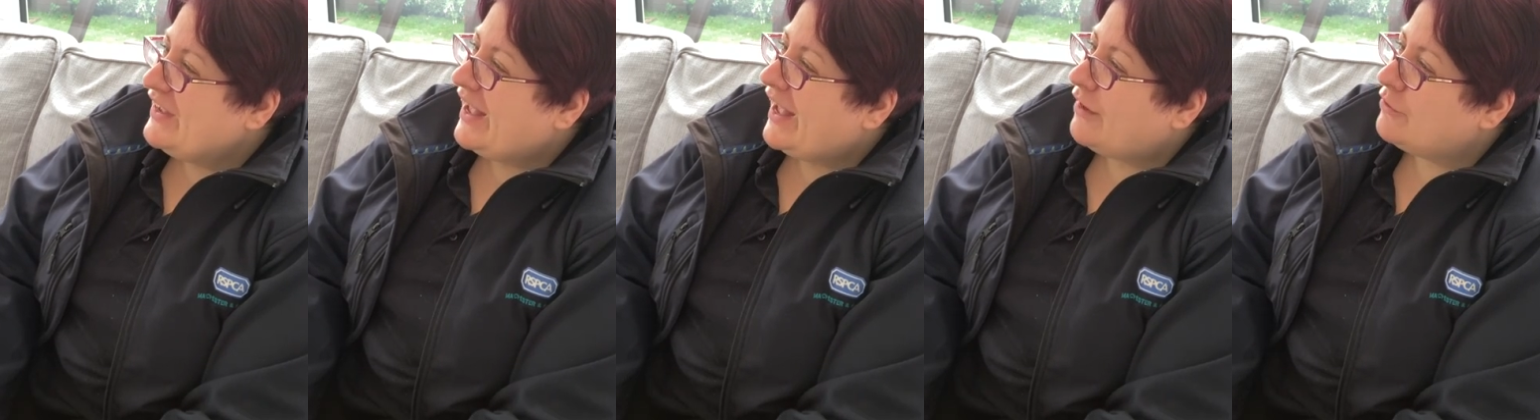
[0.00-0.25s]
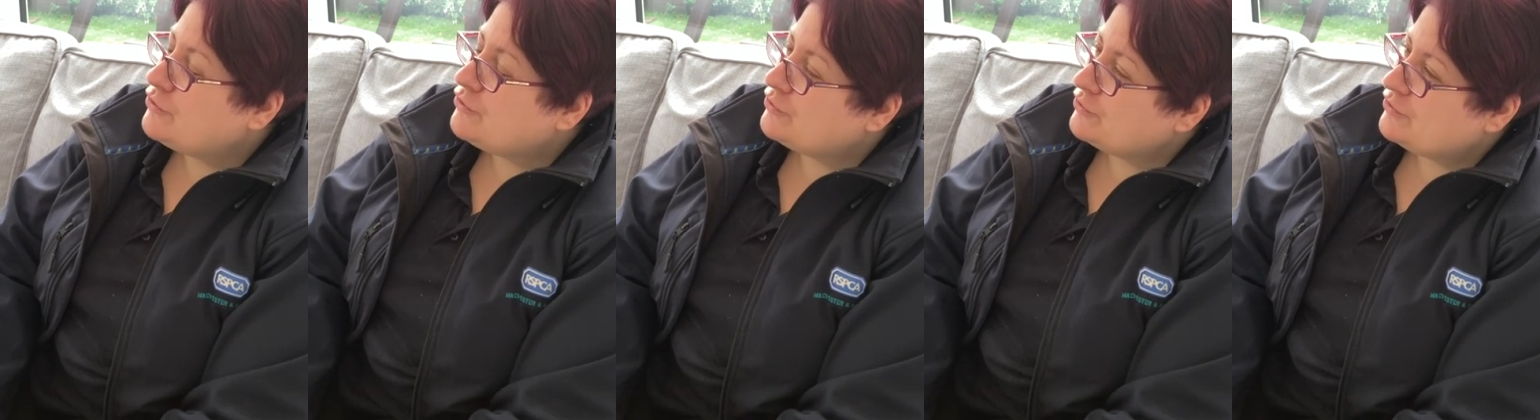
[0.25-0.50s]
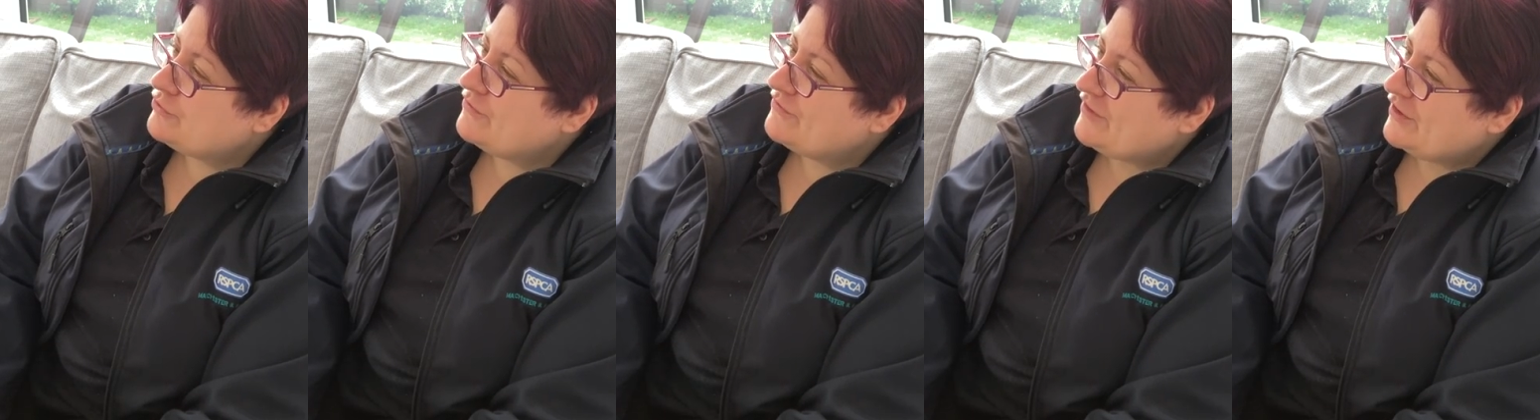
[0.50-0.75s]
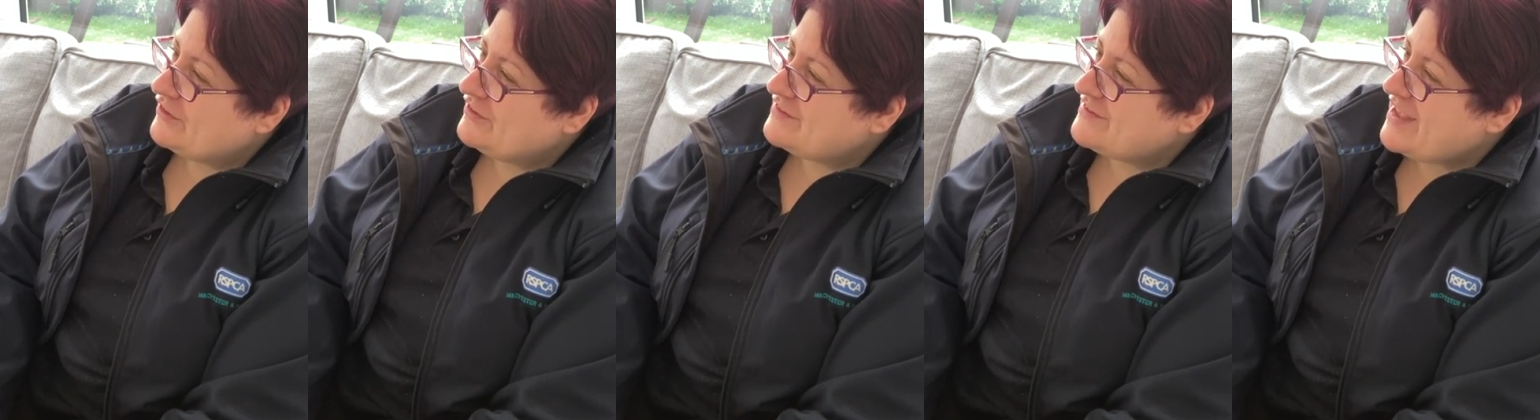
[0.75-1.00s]
I was also
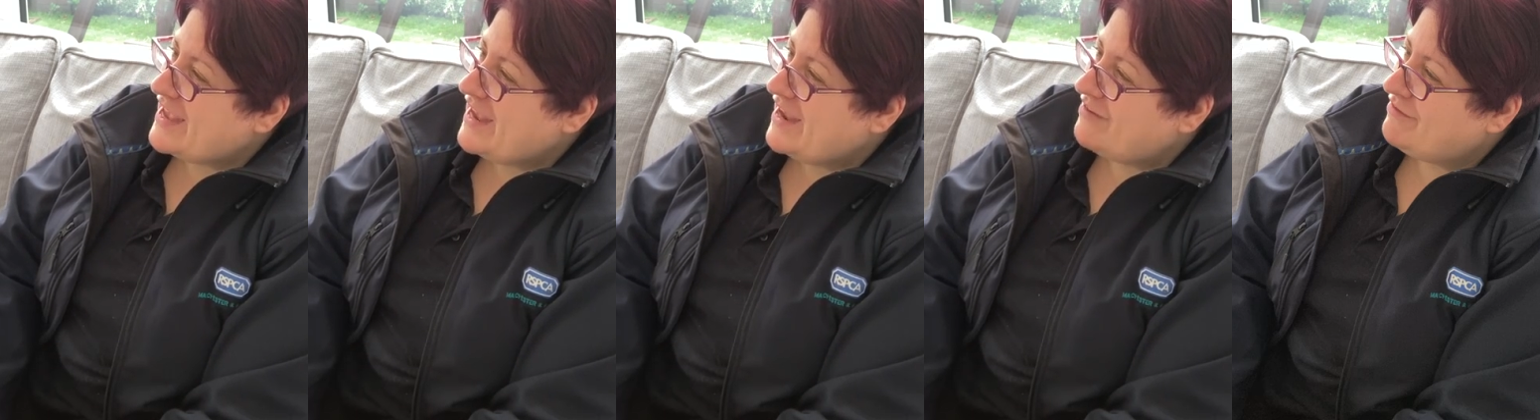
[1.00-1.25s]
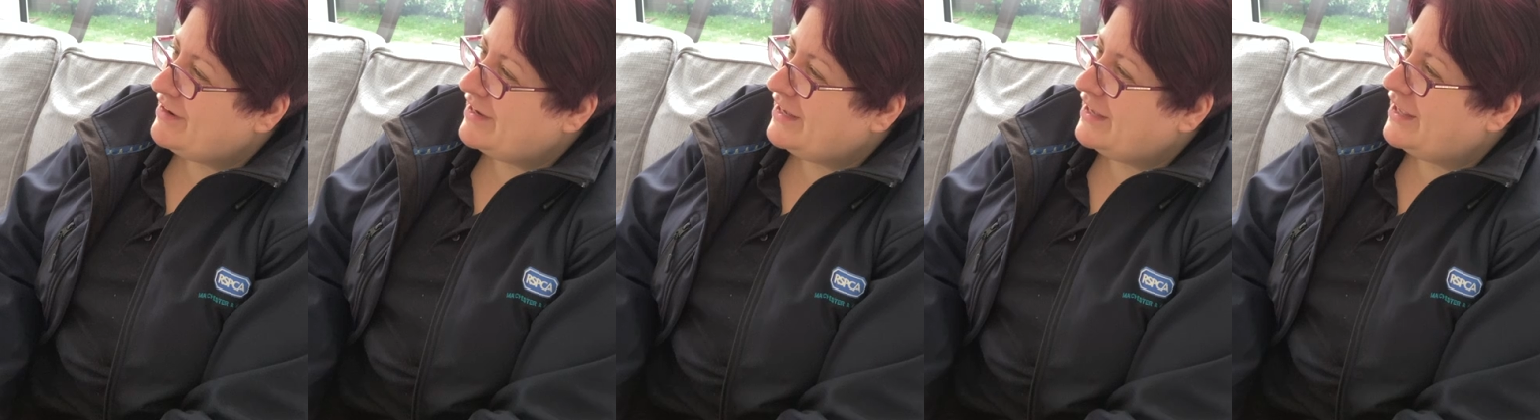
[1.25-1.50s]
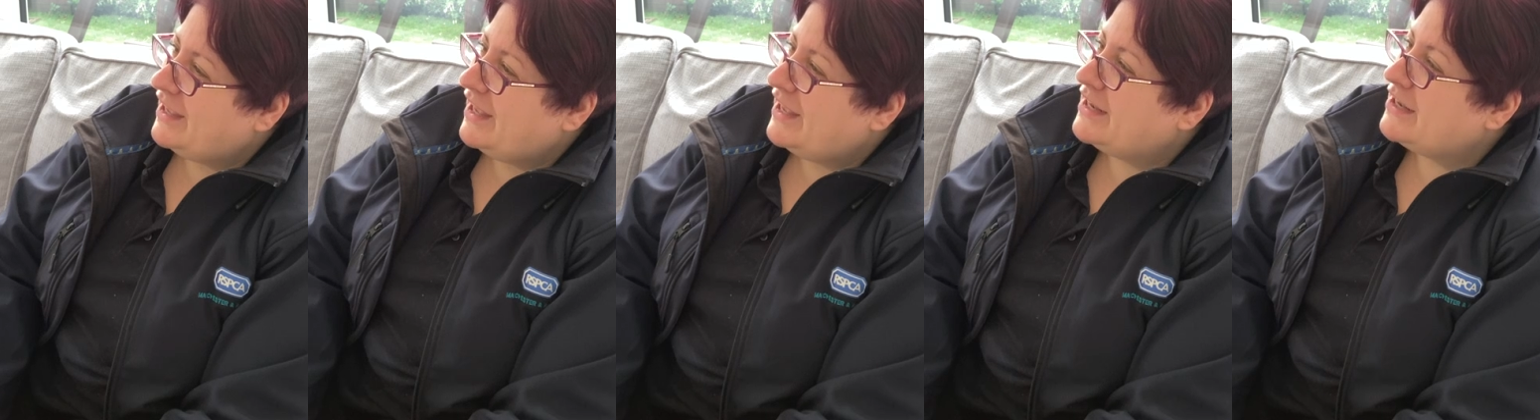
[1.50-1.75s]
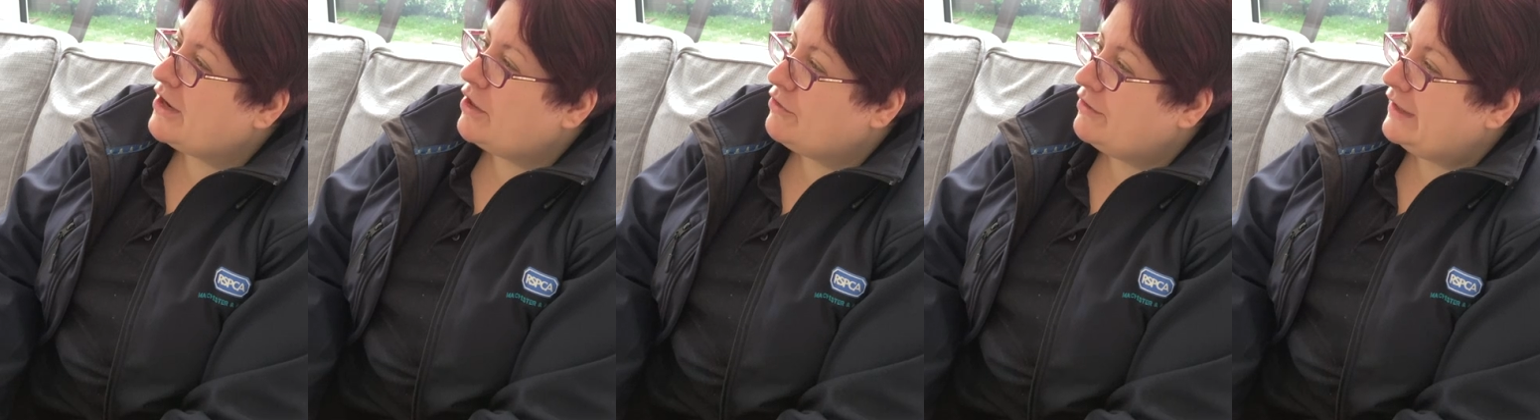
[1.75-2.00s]
volunteering
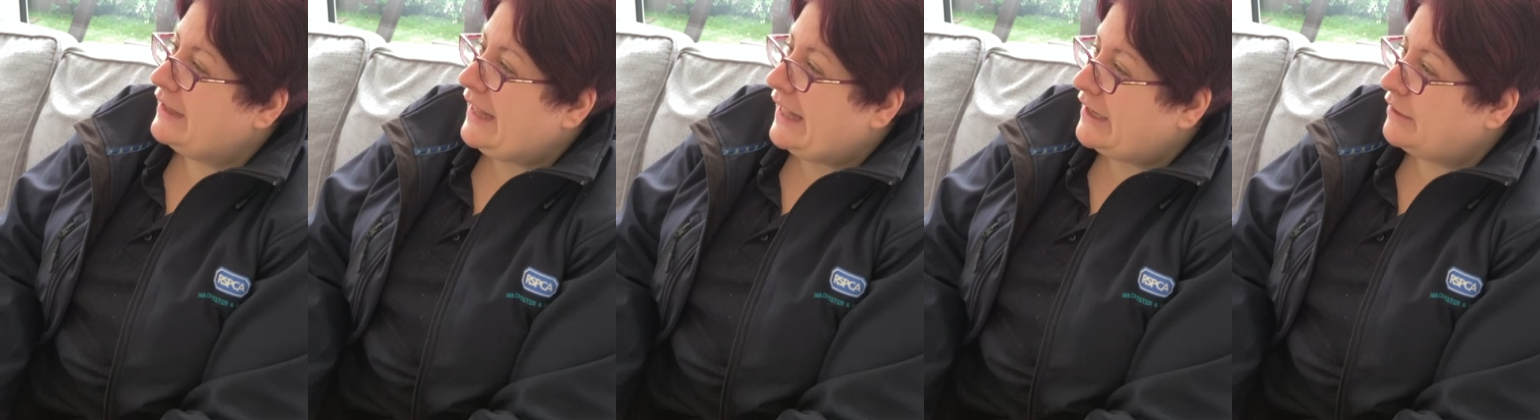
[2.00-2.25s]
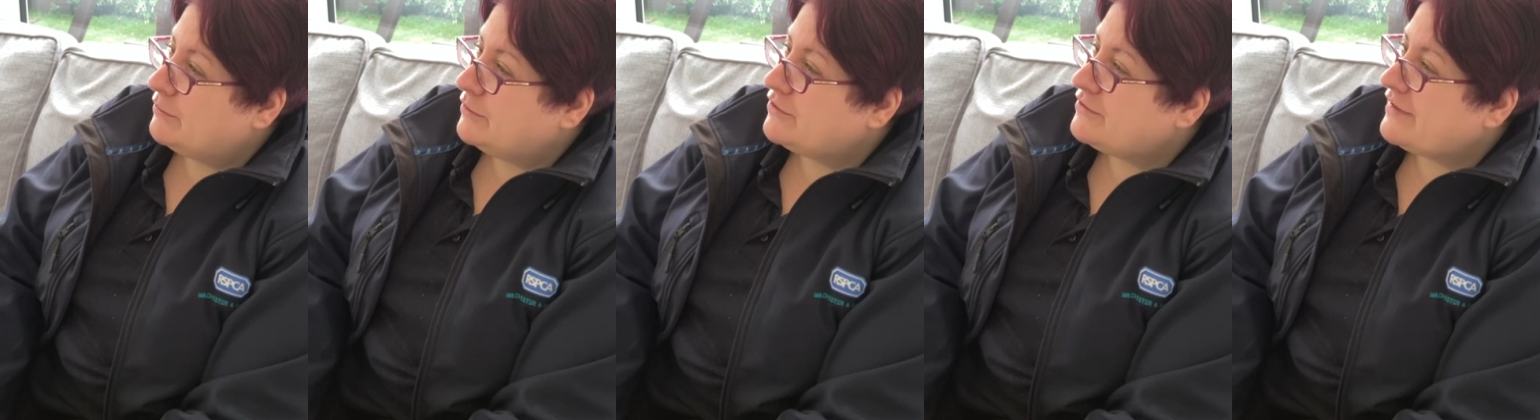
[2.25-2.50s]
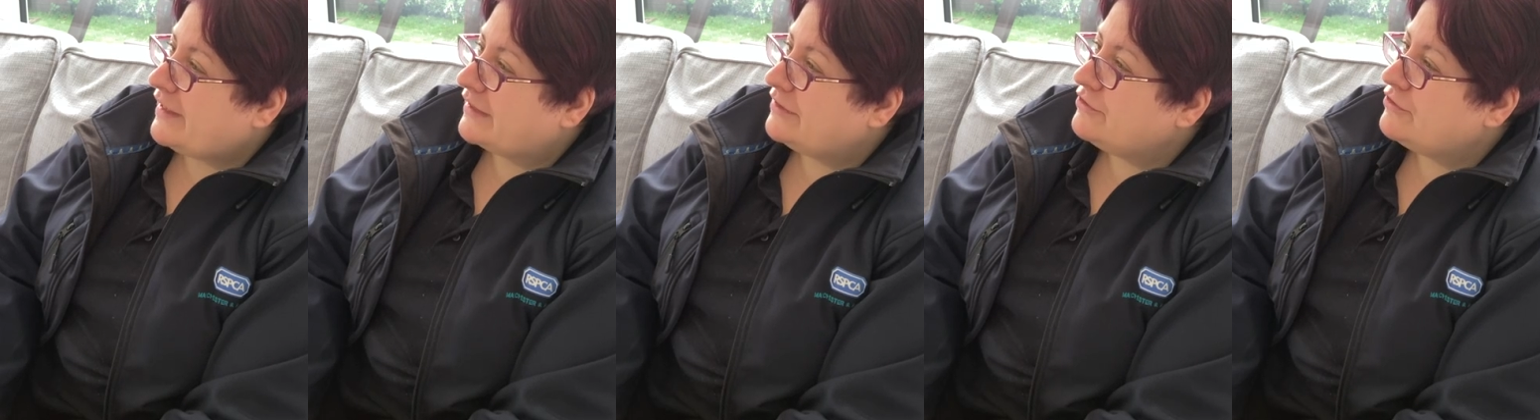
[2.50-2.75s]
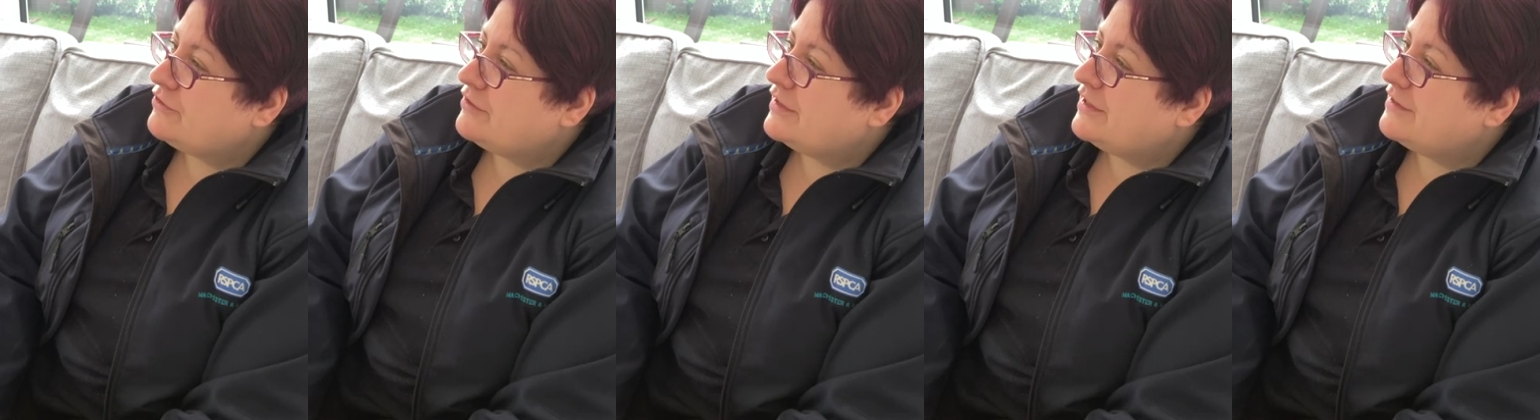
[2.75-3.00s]
in local animal
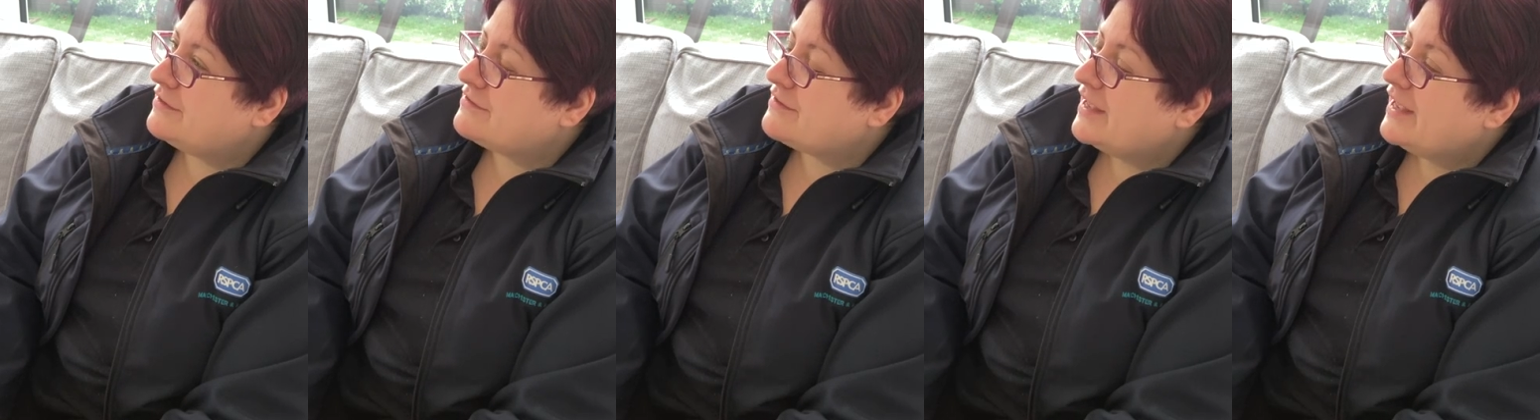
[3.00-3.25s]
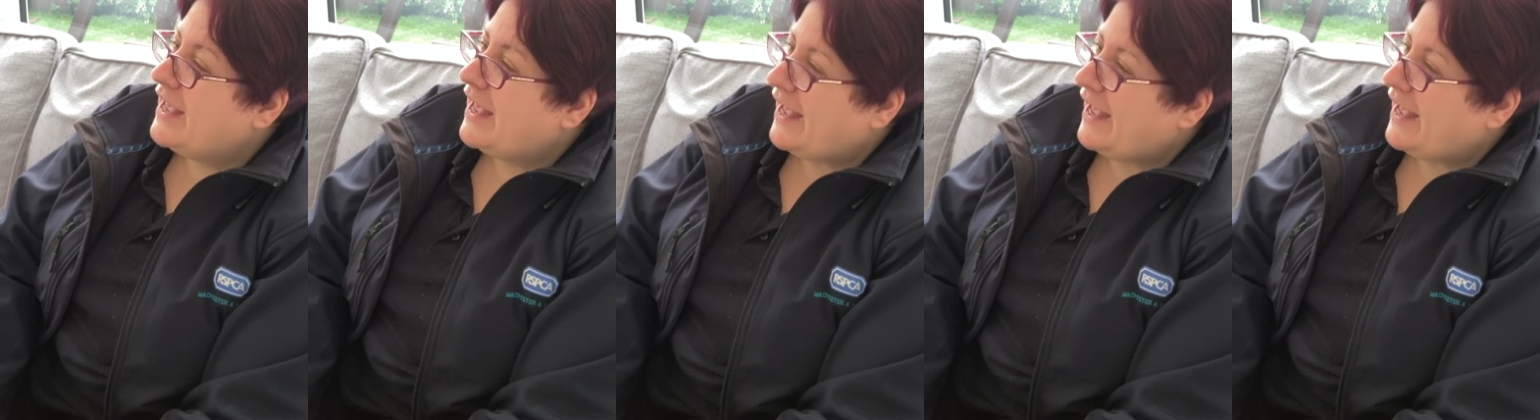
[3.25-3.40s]
sanctuaries,